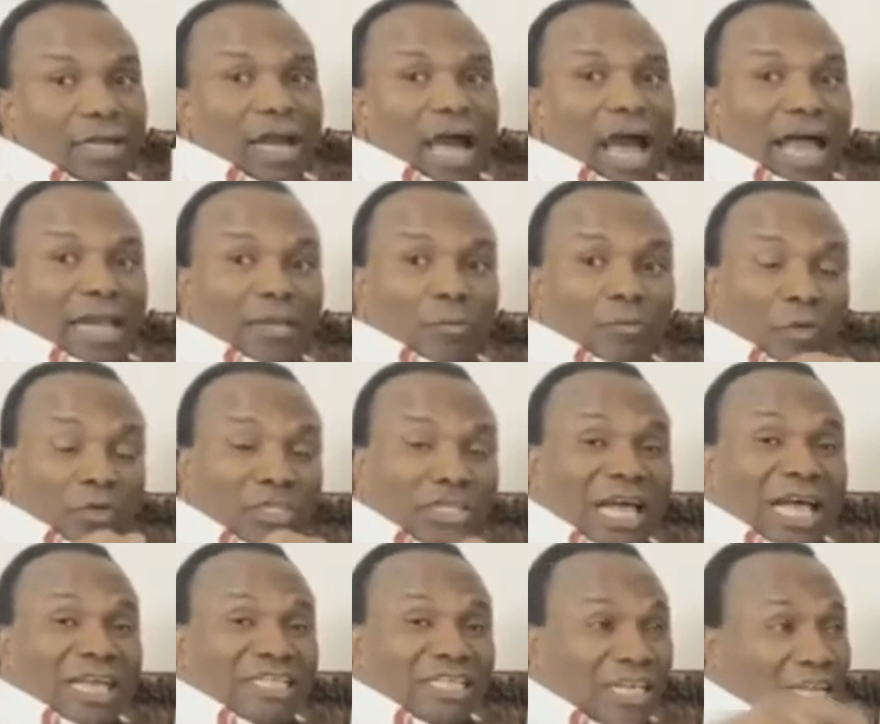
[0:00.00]
But
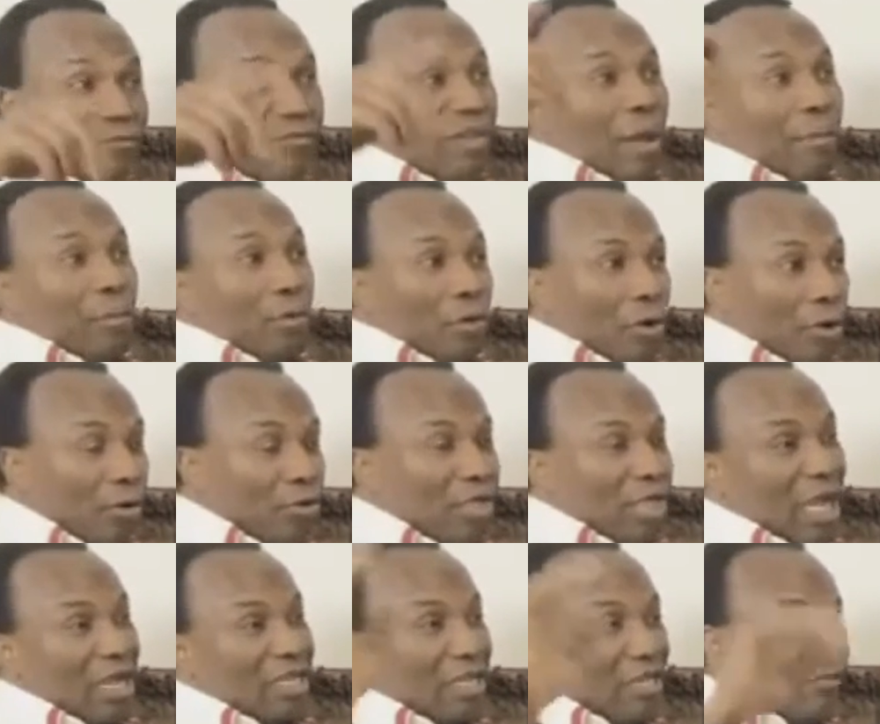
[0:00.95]
he has lived abroad,
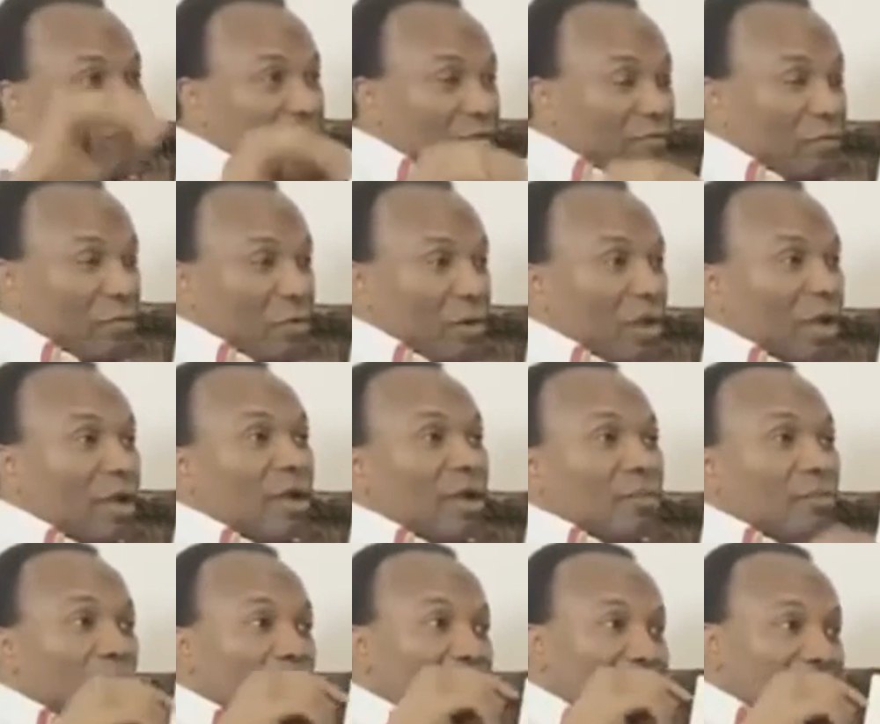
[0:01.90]
he has lived everywhere,
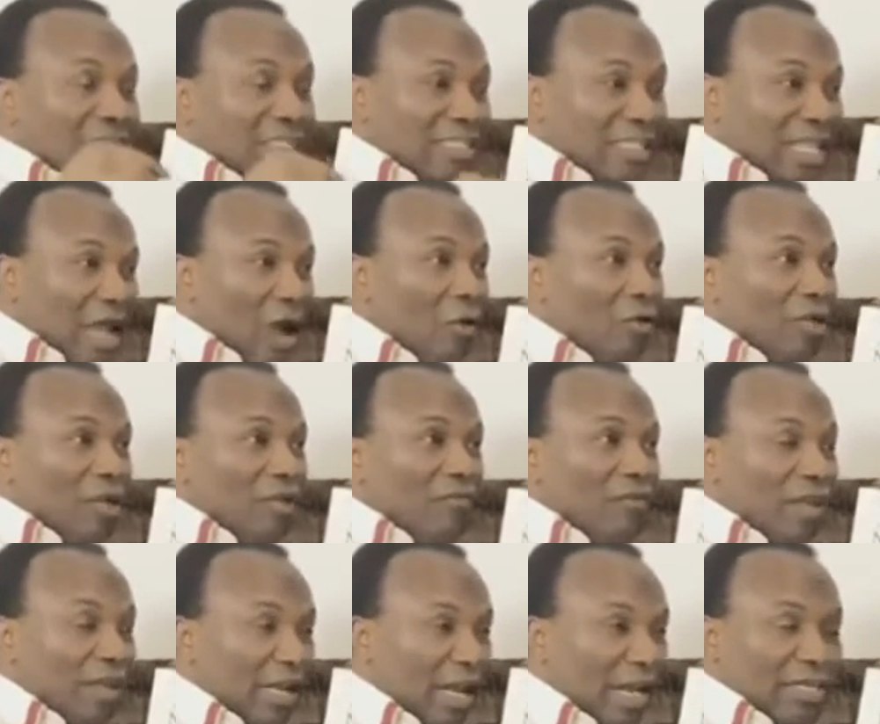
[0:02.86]
but he's now
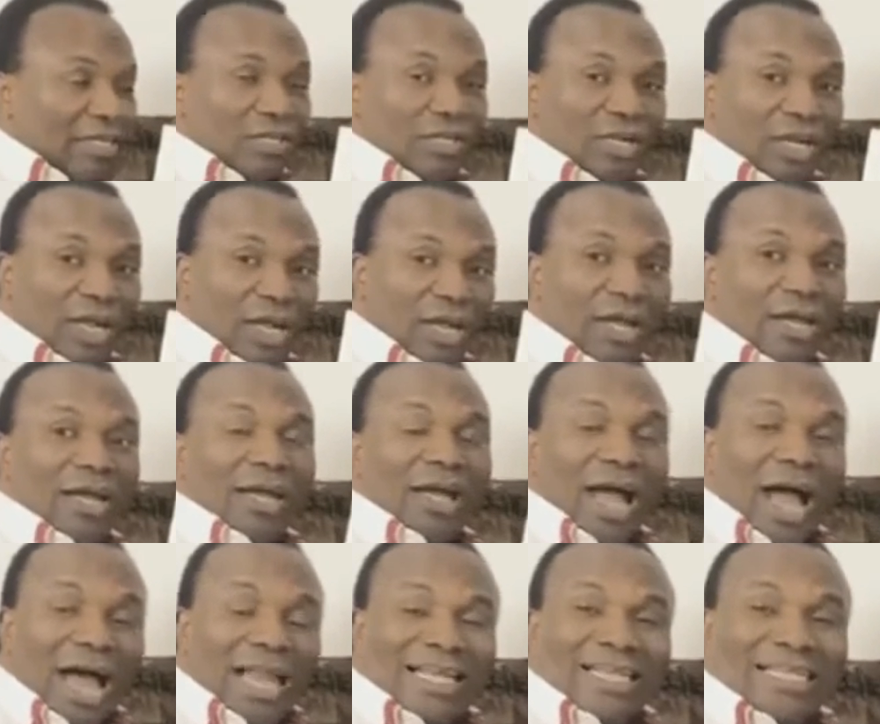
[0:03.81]
living in Nigeria,
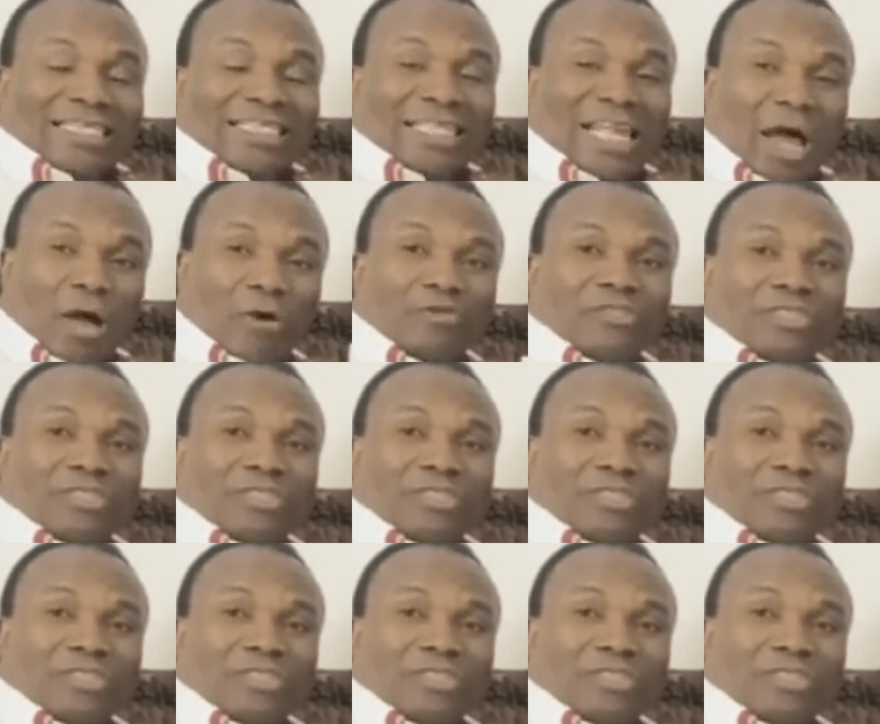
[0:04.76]
and is now